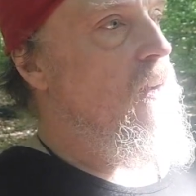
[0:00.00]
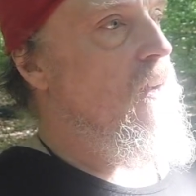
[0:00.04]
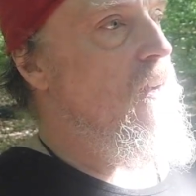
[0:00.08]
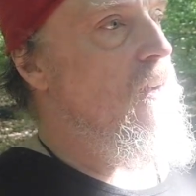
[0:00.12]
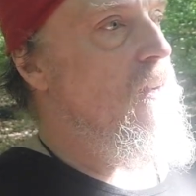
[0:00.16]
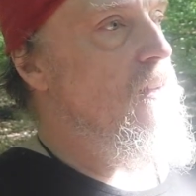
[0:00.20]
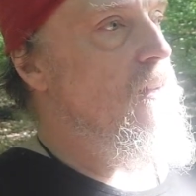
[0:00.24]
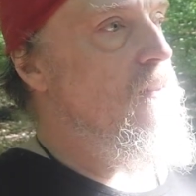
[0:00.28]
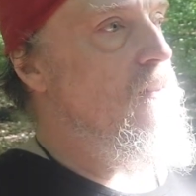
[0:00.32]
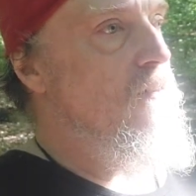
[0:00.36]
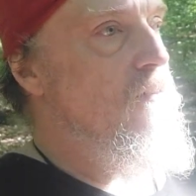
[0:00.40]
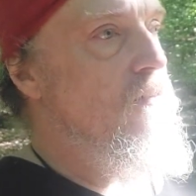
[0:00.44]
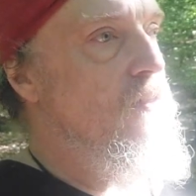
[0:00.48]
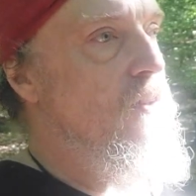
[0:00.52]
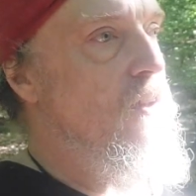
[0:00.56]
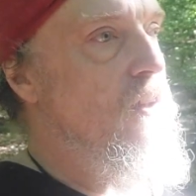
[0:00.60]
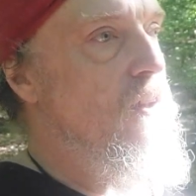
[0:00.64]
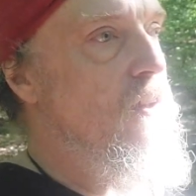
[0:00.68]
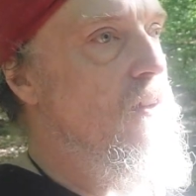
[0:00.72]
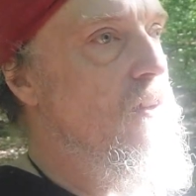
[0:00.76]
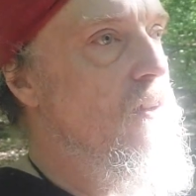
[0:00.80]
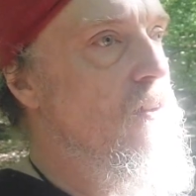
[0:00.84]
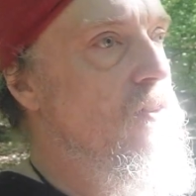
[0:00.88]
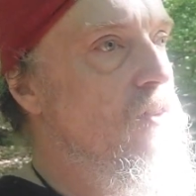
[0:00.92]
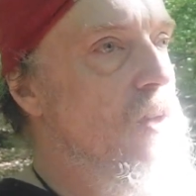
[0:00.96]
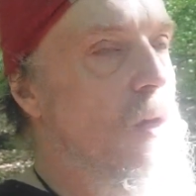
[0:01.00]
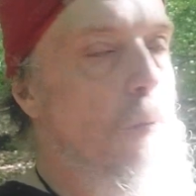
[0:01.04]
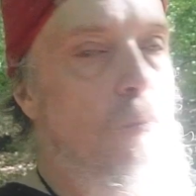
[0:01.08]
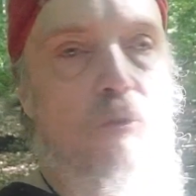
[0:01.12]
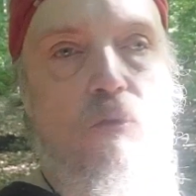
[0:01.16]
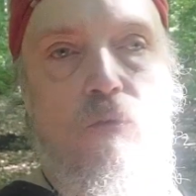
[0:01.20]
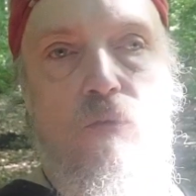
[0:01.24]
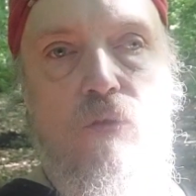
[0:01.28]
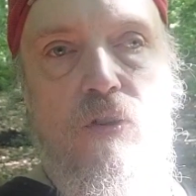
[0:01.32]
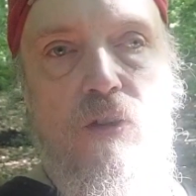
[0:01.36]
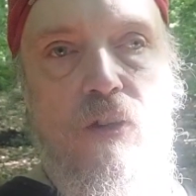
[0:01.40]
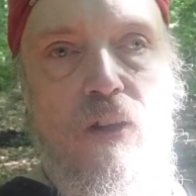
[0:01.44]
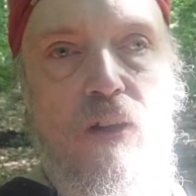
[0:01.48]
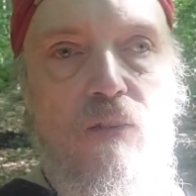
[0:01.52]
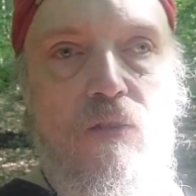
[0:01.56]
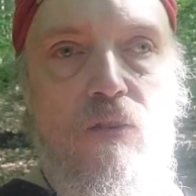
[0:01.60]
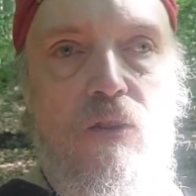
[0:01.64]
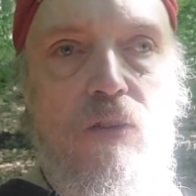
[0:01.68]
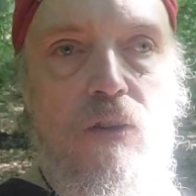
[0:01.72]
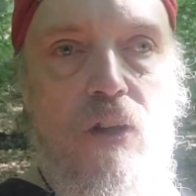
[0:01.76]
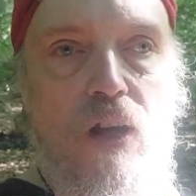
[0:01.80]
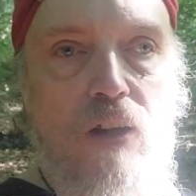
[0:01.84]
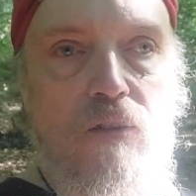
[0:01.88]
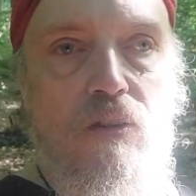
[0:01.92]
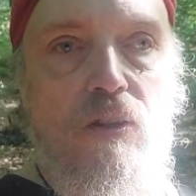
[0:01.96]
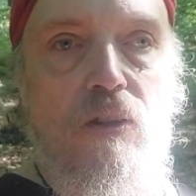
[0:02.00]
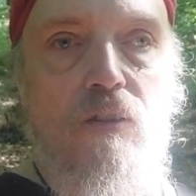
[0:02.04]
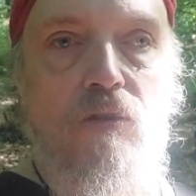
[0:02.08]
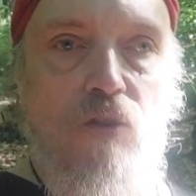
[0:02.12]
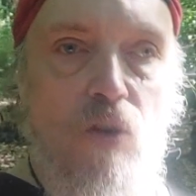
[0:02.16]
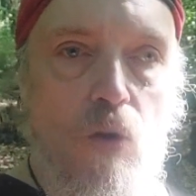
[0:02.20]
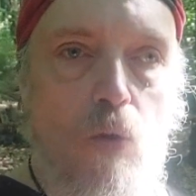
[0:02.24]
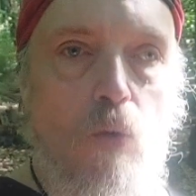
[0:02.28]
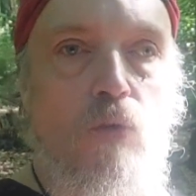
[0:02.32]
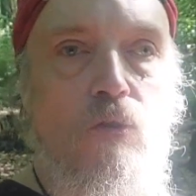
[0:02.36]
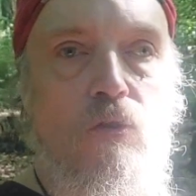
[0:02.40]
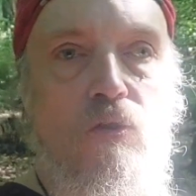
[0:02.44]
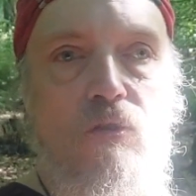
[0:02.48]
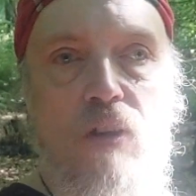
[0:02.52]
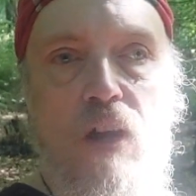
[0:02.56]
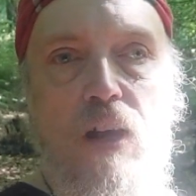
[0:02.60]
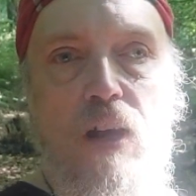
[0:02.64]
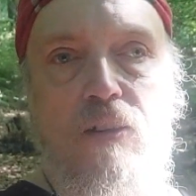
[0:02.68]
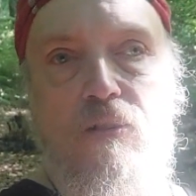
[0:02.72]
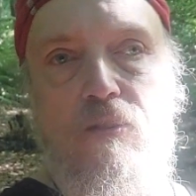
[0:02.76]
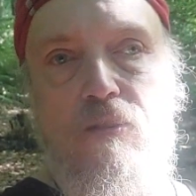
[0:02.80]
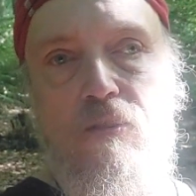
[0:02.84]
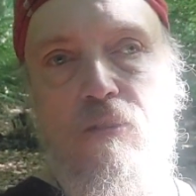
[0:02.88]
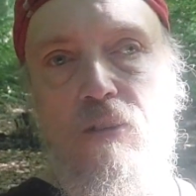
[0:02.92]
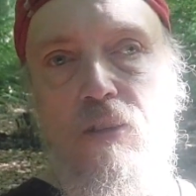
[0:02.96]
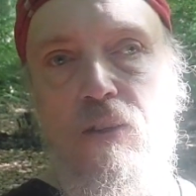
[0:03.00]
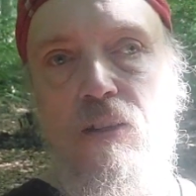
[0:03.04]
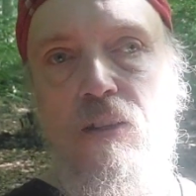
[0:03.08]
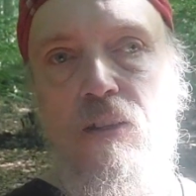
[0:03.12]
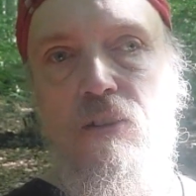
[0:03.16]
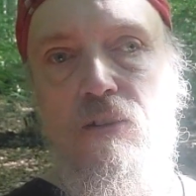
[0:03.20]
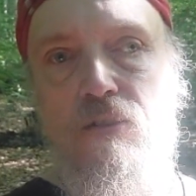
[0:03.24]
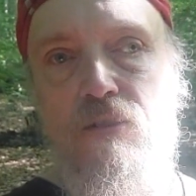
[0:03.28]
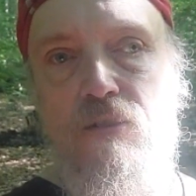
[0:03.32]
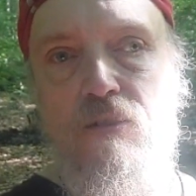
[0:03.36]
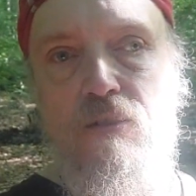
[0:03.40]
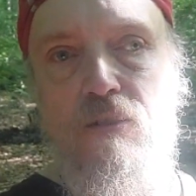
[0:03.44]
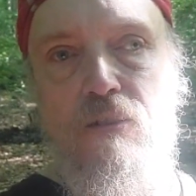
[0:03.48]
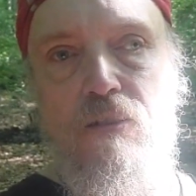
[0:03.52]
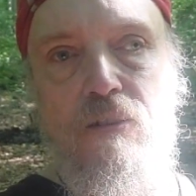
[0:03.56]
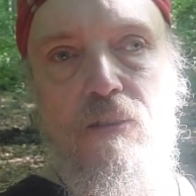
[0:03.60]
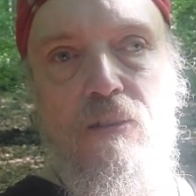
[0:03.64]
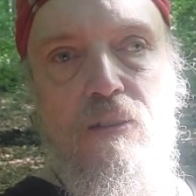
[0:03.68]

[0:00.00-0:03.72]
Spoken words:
in times of the internet he knows that he's